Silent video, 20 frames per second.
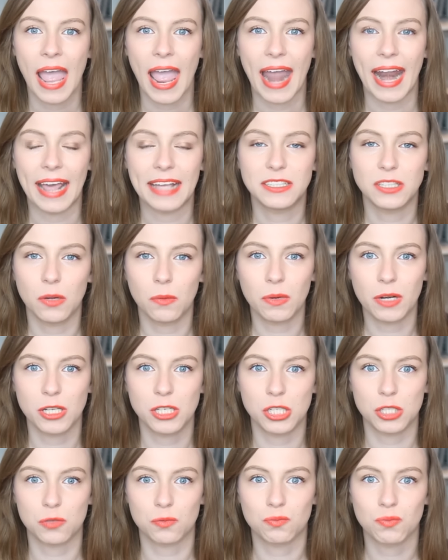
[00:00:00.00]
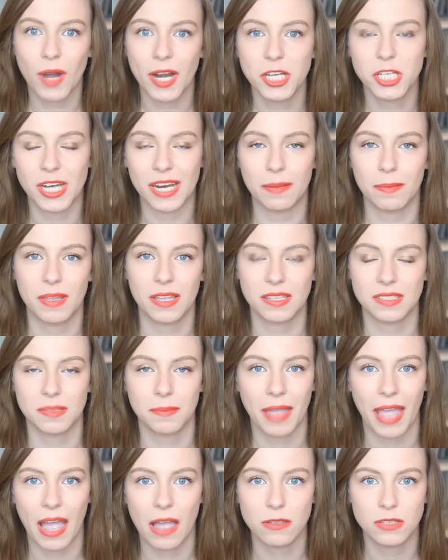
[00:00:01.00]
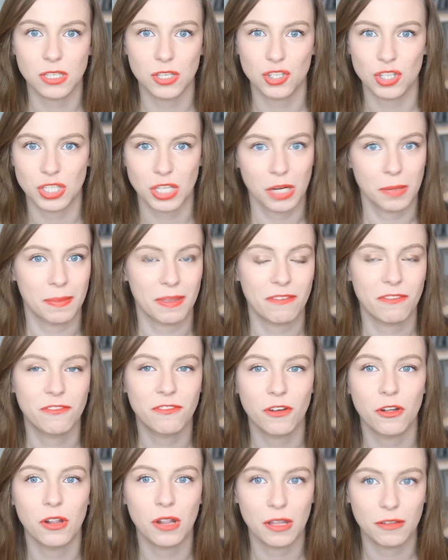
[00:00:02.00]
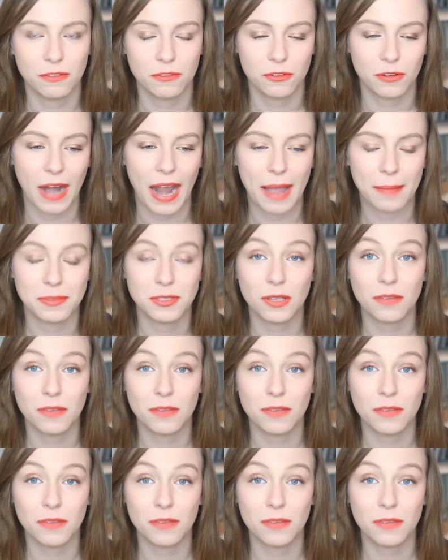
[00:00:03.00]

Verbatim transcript: and I don't want to just rush it because then my house is just going to be full of crap.